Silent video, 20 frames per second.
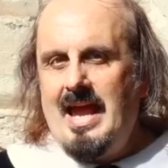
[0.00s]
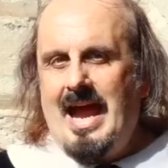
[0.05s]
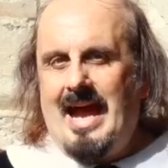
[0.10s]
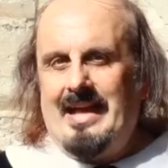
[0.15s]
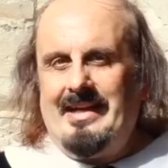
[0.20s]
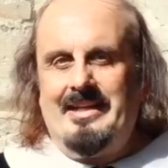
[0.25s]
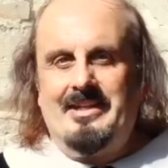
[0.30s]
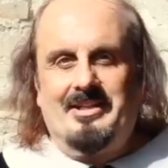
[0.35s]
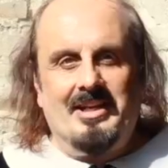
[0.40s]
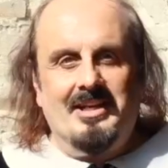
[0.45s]

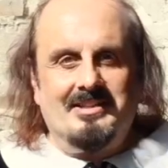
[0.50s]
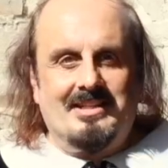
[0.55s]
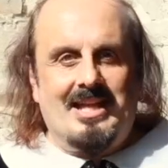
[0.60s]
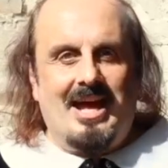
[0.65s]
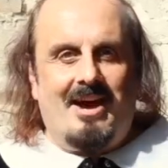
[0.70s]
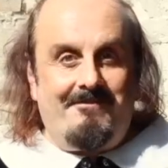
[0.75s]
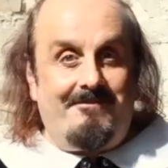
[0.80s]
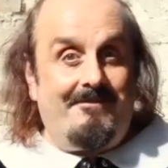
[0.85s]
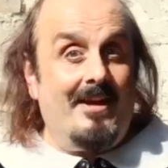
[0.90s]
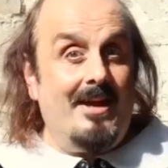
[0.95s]
And he does
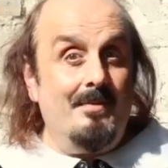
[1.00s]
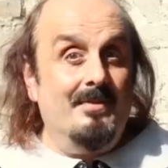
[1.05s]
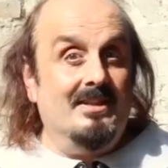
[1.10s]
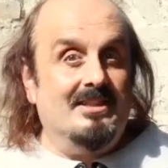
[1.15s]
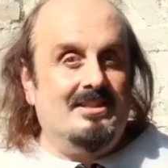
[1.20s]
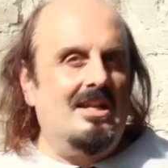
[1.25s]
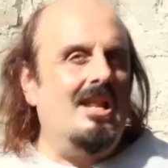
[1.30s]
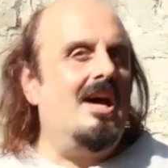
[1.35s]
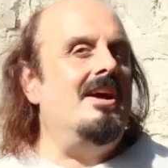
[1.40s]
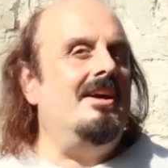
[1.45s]
that
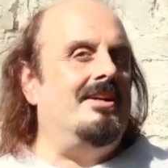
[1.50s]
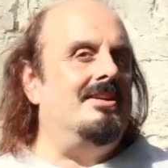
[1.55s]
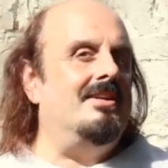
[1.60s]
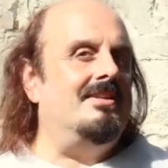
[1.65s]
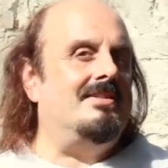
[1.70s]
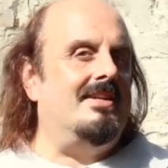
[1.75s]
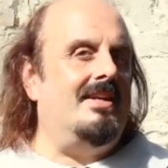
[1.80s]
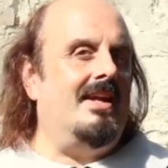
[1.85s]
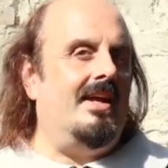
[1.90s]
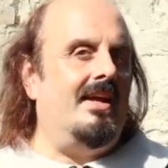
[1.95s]
famous line,
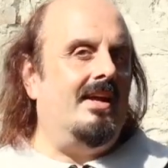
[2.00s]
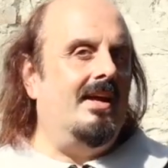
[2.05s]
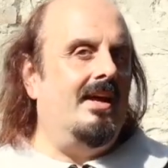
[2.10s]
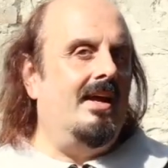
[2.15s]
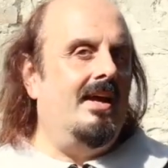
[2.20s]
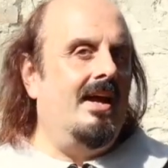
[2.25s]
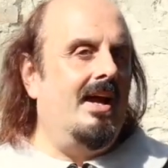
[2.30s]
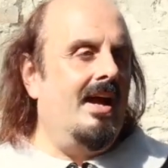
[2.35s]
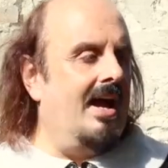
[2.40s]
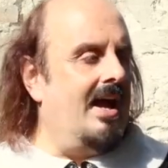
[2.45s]
doesn't he?
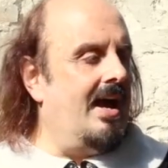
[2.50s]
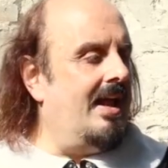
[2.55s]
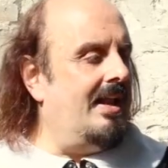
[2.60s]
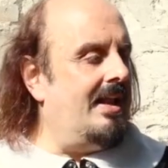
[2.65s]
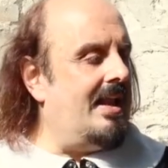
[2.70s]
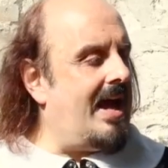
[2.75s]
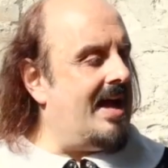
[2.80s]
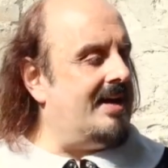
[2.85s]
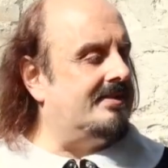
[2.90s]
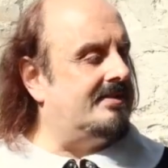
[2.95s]

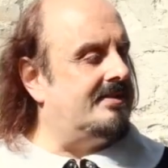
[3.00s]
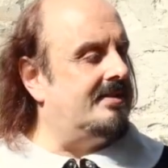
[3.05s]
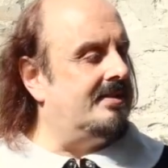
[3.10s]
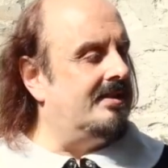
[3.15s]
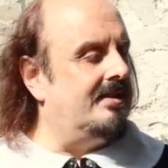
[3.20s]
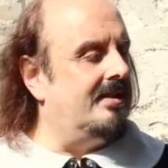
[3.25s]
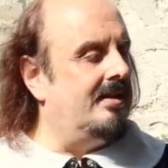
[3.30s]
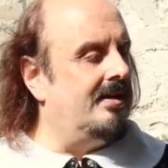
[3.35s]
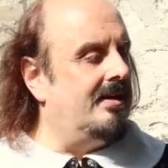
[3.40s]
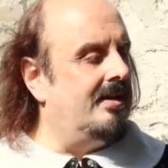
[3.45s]
"Alas,
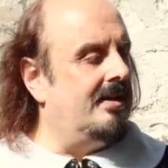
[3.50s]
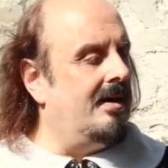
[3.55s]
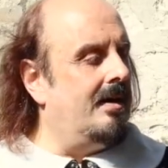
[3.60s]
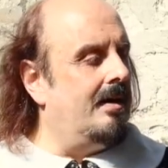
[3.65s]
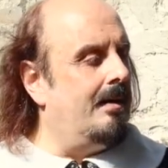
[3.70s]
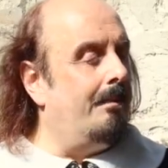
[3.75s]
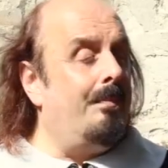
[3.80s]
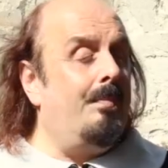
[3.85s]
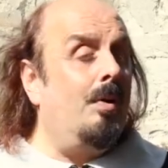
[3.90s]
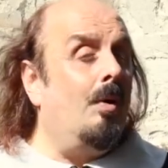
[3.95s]

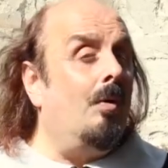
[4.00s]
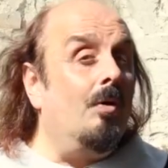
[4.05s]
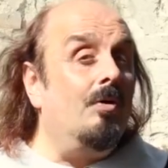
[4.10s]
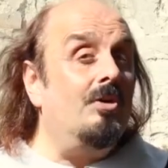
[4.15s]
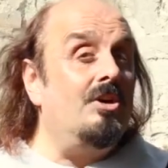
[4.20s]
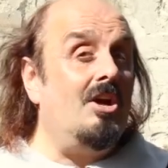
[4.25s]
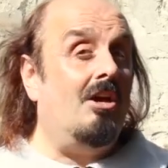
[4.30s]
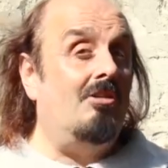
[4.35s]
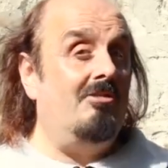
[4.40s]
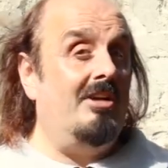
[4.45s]
poor
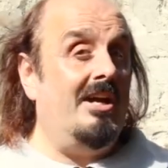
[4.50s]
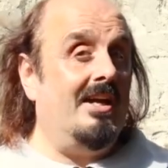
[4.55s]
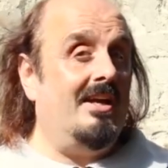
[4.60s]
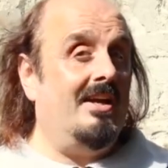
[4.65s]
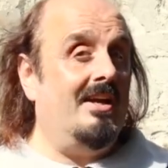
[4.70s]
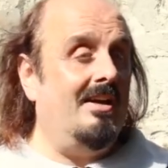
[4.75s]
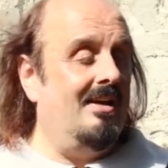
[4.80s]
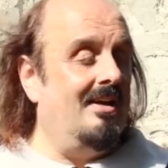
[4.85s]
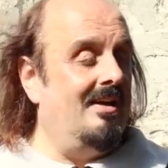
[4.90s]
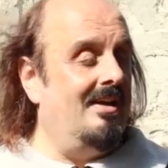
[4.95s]

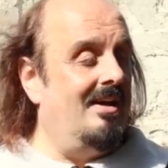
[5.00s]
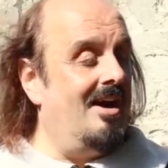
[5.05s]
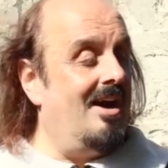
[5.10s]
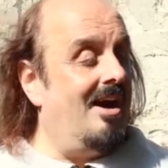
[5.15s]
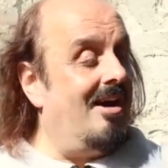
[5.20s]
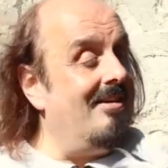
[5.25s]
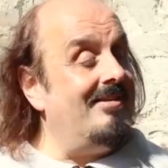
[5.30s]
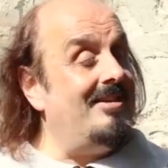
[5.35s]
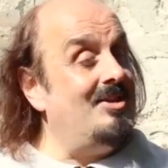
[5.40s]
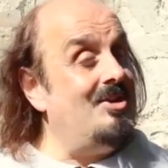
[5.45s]
Yorick.
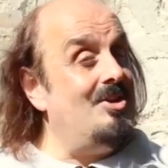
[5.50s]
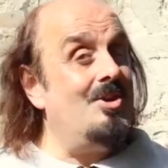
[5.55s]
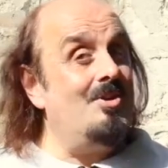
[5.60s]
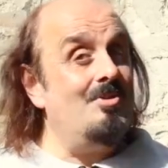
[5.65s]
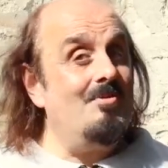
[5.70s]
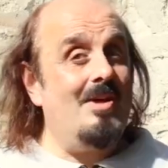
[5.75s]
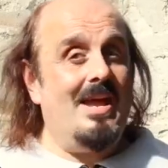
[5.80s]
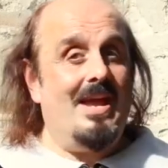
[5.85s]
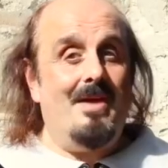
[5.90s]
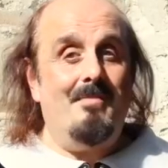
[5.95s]
I
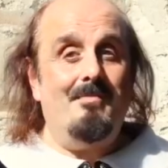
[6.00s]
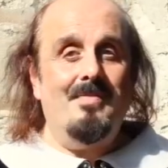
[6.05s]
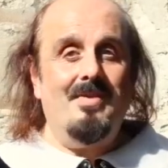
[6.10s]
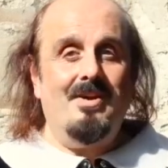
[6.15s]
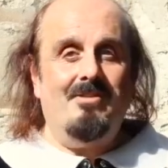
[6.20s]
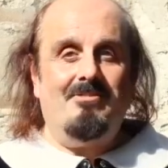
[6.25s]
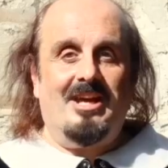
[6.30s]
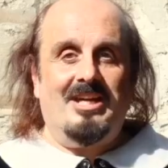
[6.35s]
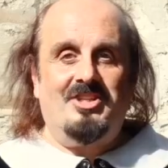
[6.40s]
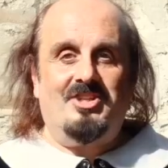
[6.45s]
knew him,
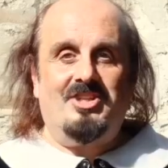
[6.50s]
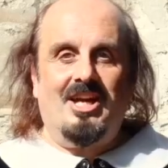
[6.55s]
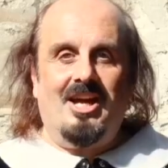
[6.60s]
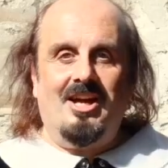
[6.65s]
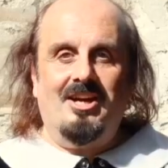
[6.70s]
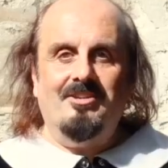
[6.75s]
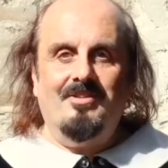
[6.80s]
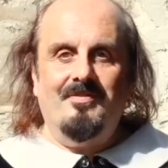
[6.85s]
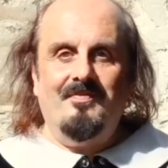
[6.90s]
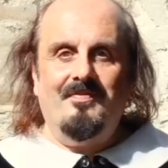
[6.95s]

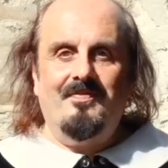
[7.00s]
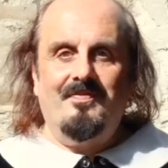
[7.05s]
Horatio."